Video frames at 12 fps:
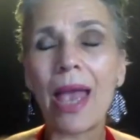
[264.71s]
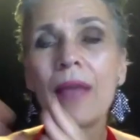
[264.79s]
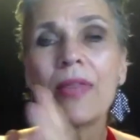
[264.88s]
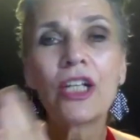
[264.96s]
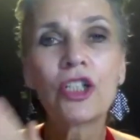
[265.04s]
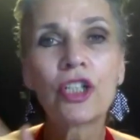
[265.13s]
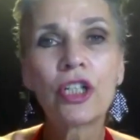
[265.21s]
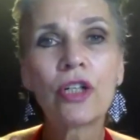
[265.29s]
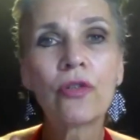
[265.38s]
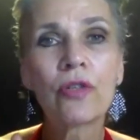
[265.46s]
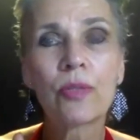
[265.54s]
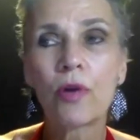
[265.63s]
and then a
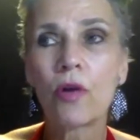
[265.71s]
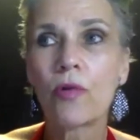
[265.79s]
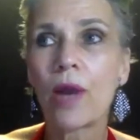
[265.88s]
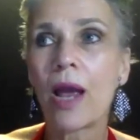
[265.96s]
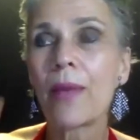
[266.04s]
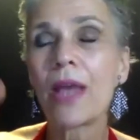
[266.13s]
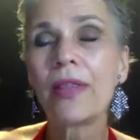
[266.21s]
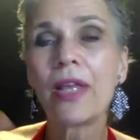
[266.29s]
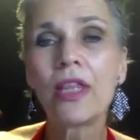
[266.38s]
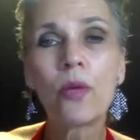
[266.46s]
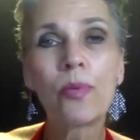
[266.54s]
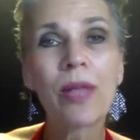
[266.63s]
children's program, and then
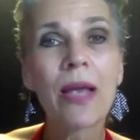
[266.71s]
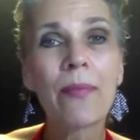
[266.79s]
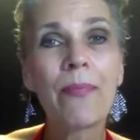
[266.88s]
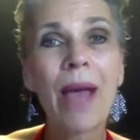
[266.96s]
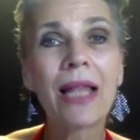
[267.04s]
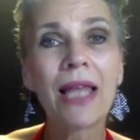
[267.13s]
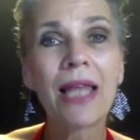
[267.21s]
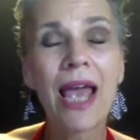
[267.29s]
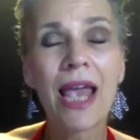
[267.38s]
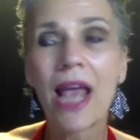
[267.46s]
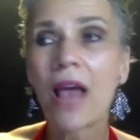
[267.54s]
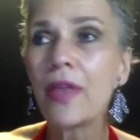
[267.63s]
they're playing
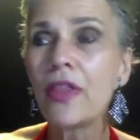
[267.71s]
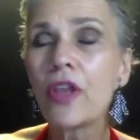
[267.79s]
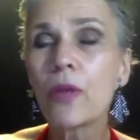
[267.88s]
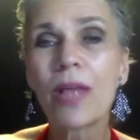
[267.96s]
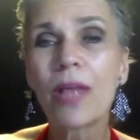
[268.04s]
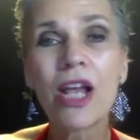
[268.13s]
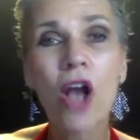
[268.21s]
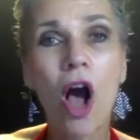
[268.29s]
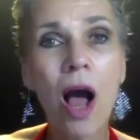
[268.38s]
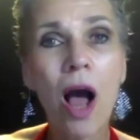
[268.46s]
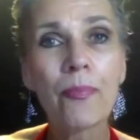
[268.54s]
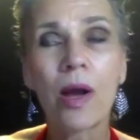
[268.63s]
ballet, and then they're playing
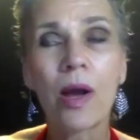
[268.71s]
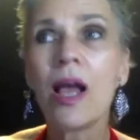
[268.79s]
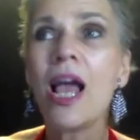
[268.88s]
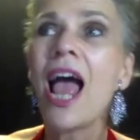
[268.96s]
opera,